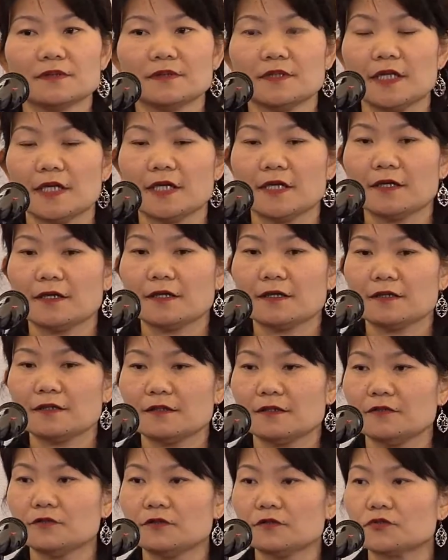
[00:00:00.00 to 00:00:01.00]
There are,
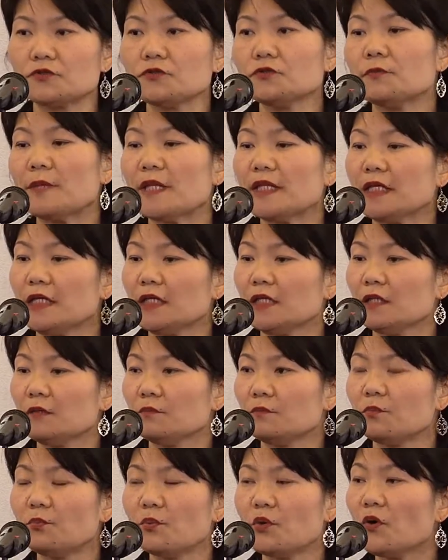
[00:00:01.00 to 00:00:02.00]
too many
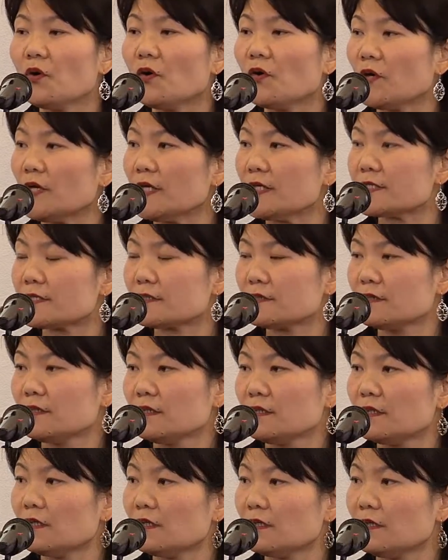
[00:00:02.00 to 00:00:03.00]
boys
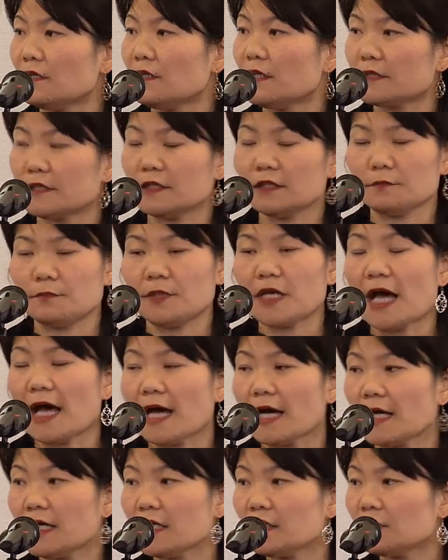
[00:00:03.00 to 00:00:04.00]
lagging
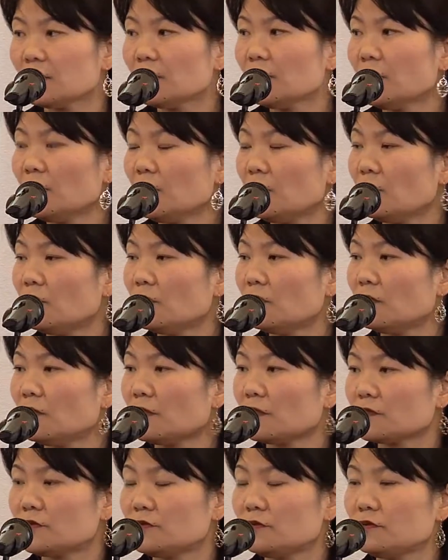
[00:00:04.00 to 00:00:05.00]
behind,
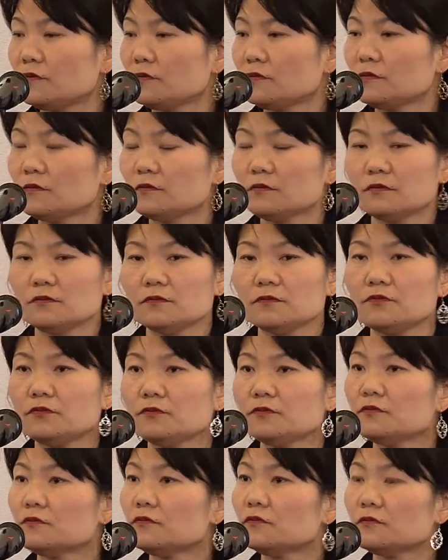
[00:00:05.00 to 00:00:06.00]
or
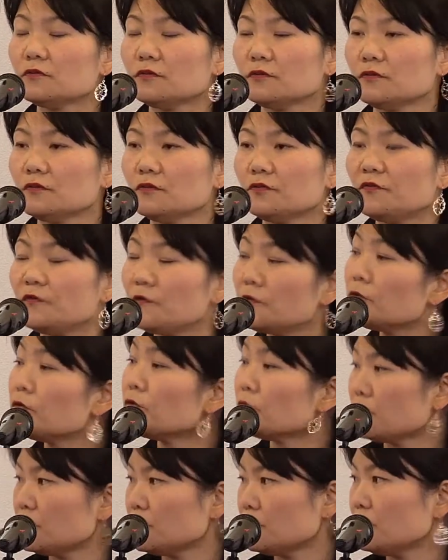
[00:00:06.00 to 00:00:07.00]
too
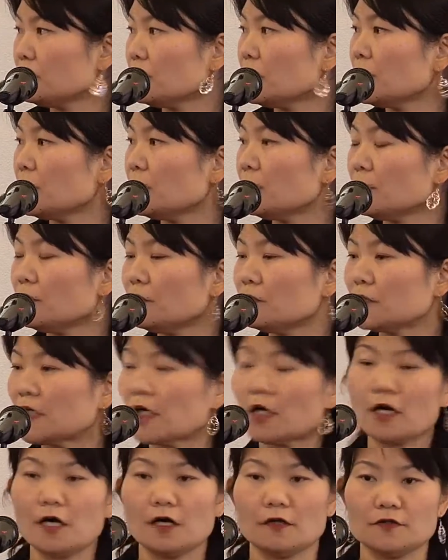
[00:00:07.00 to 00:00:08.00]
few
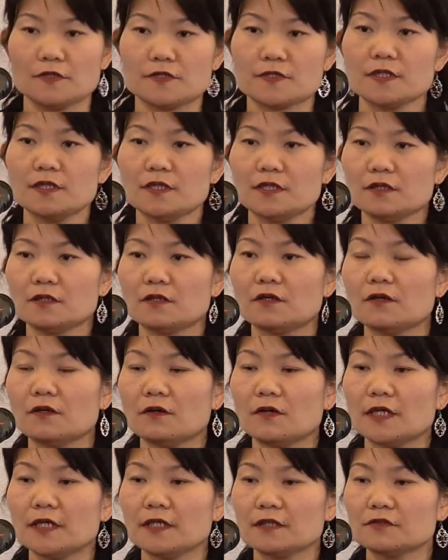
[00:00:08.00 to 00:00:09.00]
girls
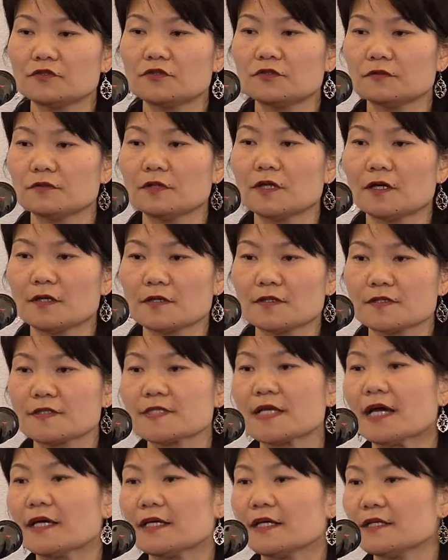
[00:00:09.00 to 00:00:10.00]
going to learn
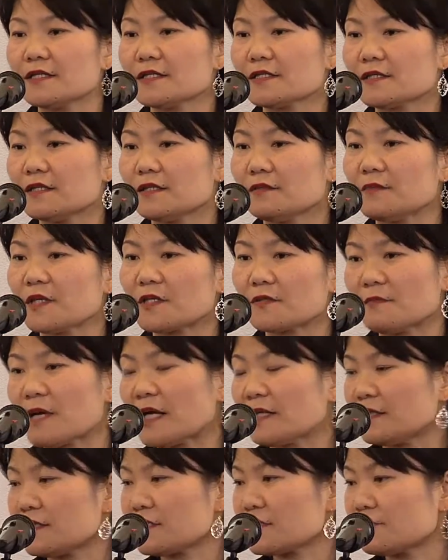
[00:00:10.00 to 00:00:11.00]
science and
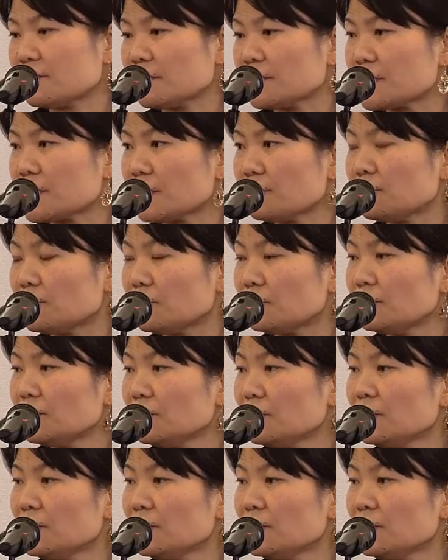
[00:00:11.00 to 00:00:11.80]
mathematics, for example.